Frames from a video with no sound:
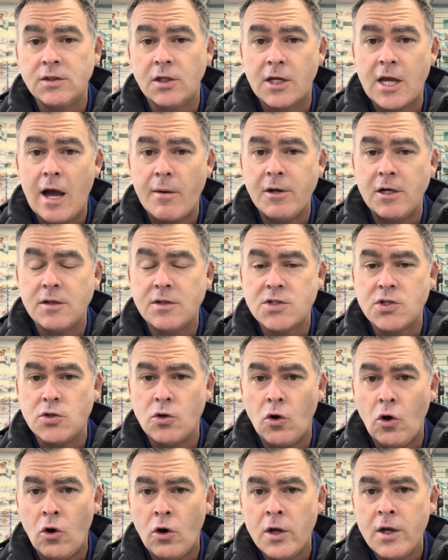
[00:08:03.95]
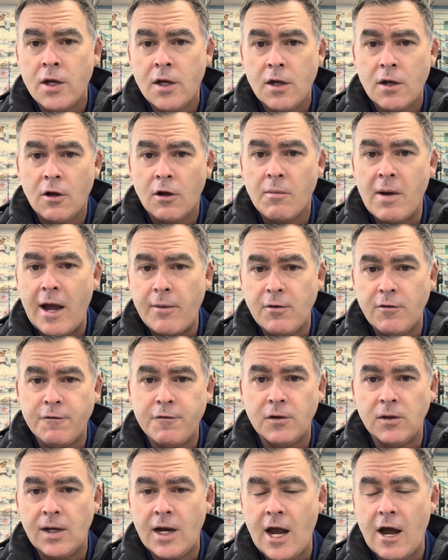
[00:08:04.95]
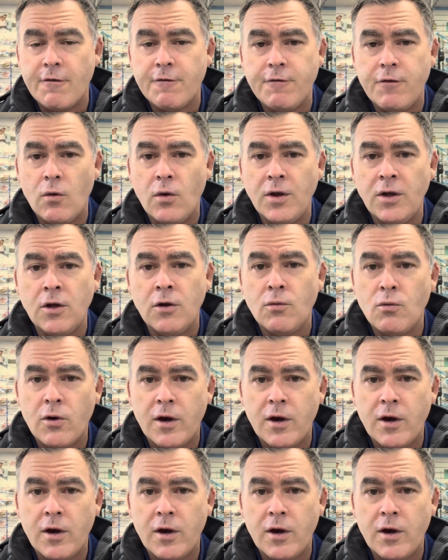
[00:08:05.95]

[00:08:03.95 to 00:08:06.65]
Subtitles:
So come into the store. I'm happy to fill it out for you,